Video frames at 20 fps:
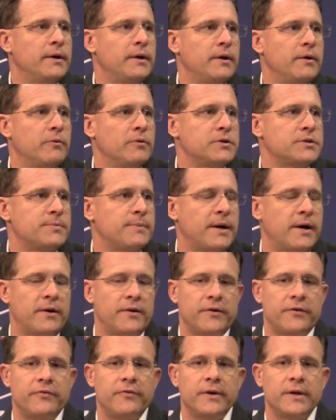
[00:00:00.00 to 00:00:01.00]
you know, with a smile
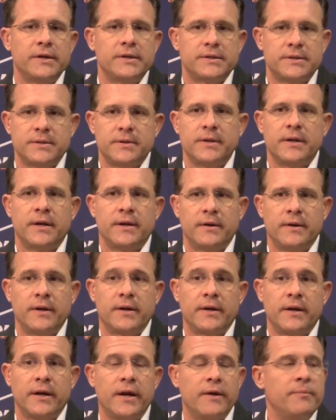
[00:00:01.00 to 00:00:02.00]
on his face, and
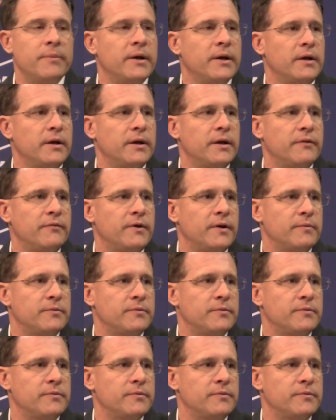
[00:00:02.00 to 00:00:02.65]
that gave me a lift.